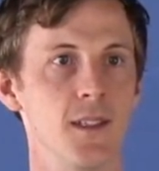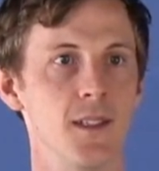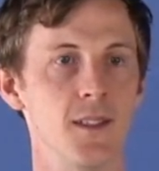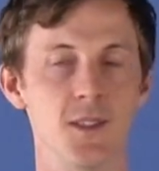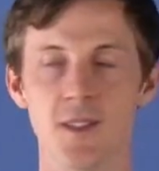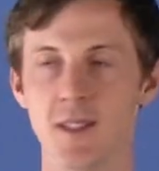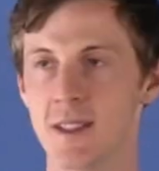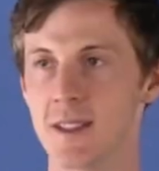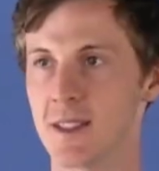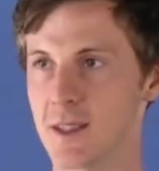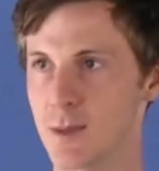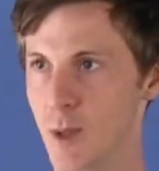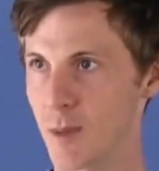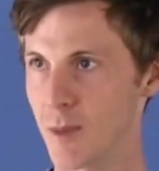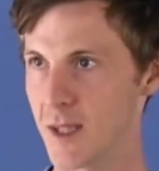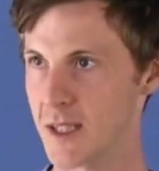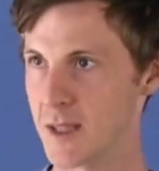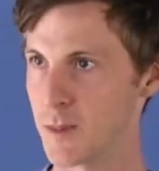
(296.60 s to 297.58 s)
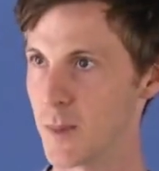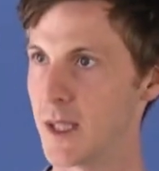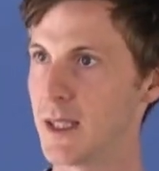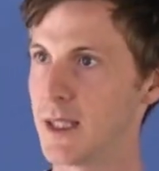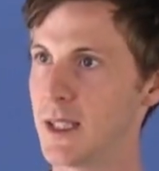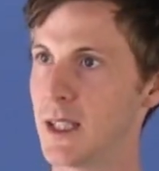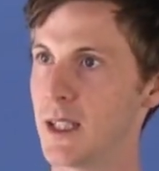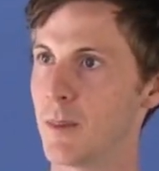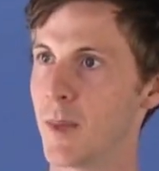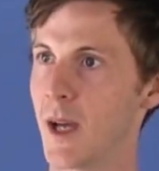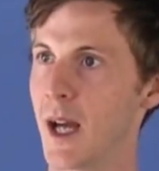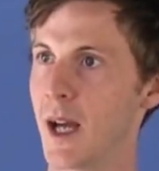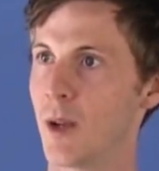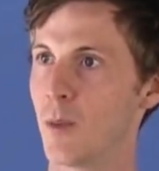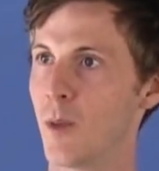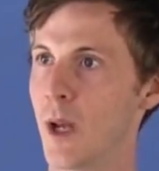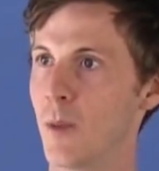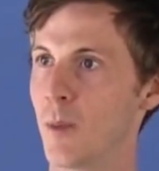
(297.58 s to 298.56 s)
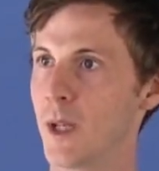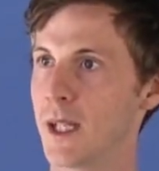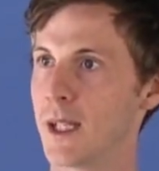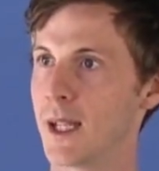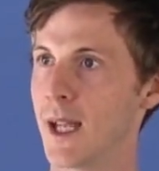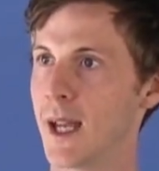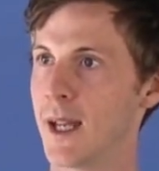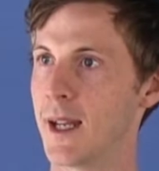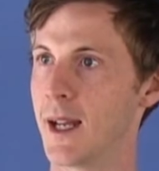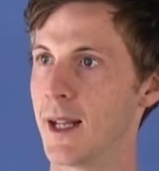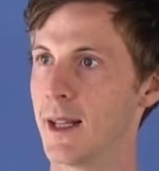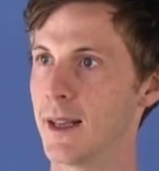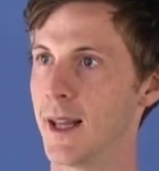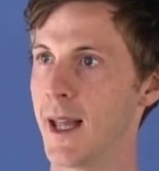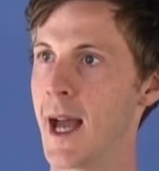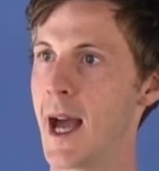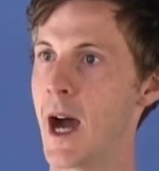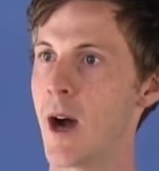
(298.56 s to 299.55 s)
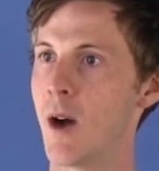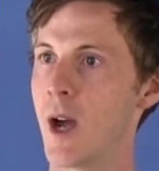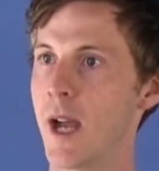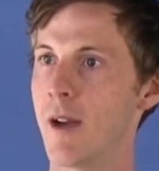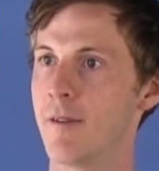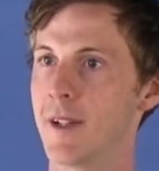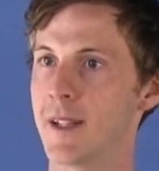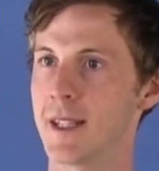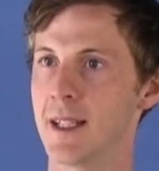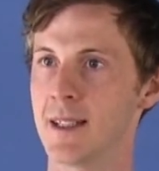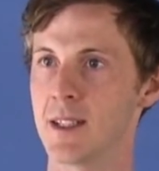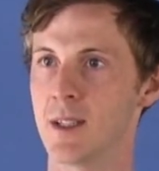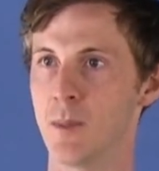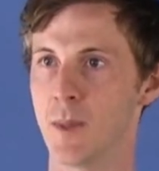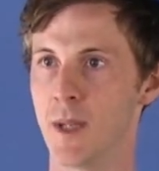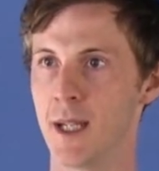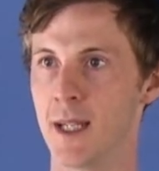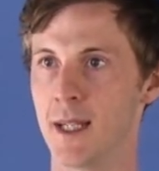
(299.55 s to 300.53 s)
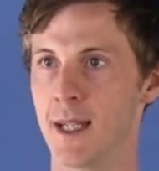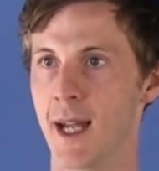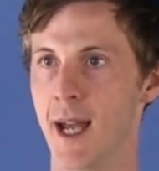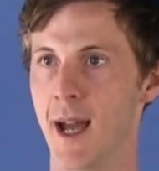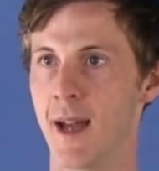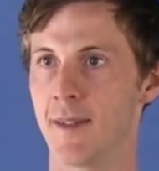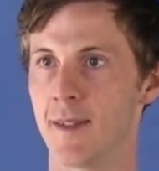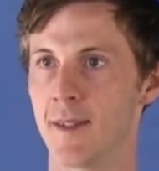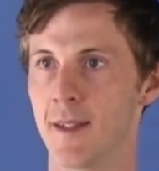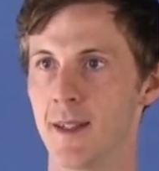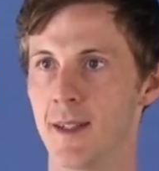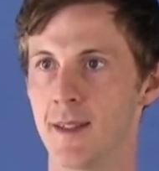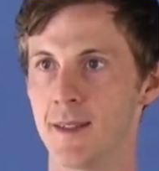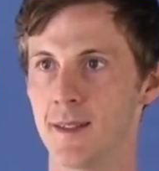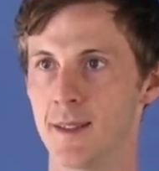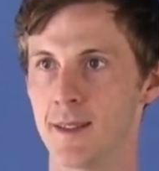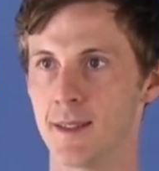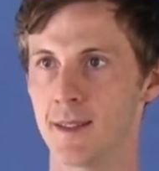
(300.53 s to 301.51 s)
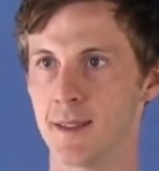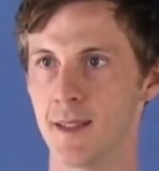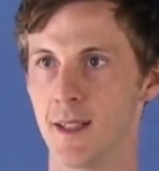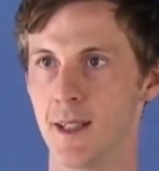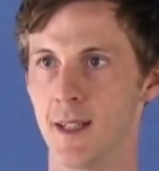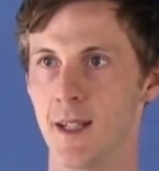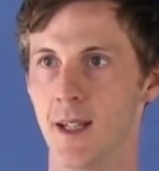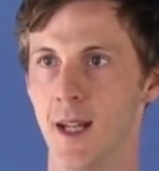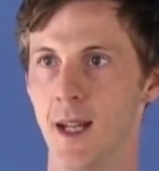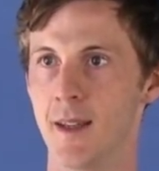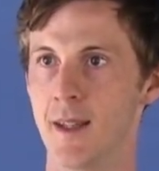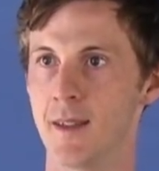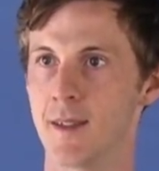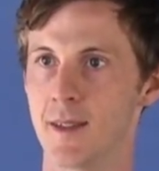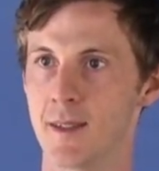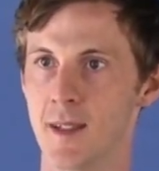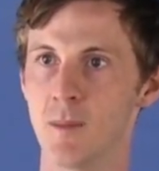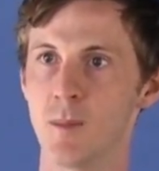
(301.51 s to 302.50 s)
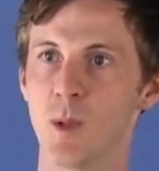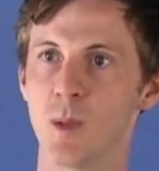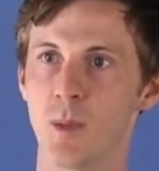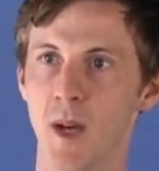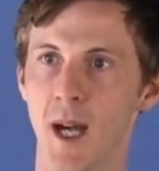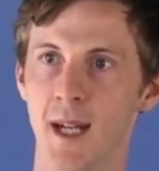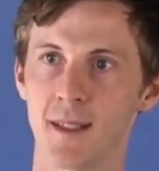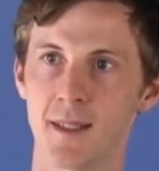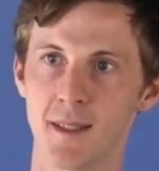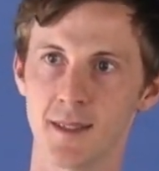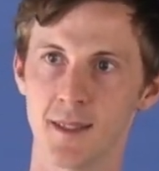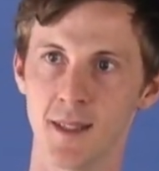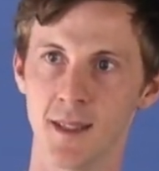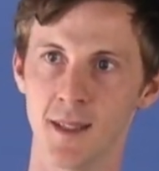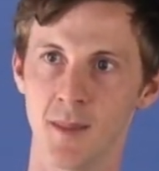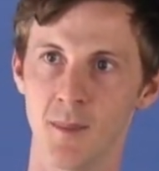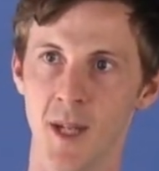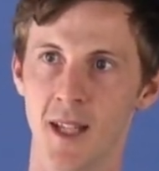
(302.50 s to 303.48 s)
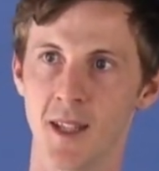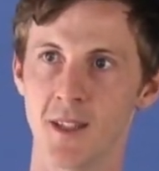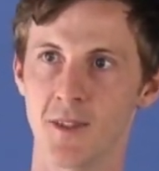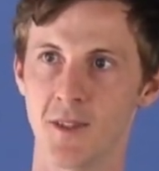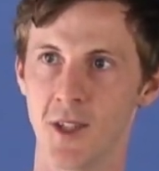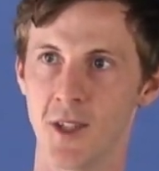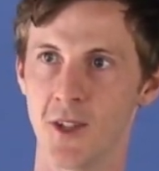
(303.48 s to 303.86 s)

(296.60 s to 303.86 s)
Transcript: so this is what we're speaking about when we can allow everything to be as it is. And there's a simple practice in the Balanced View